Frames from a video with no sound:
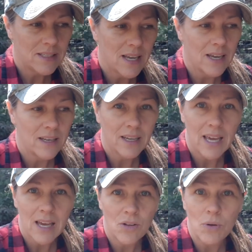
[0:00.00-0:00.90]
And
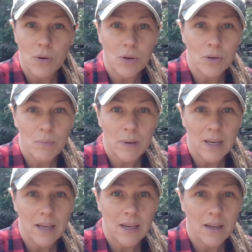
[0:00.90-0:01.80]
again, you could
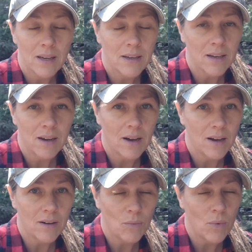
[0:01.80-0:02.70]
be
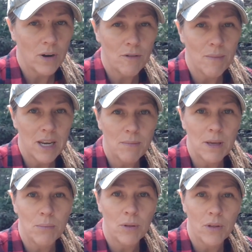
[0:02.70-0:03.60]
uh, one of many
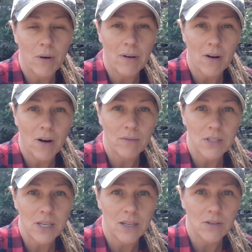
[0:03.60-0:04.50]
people that are out harvesting.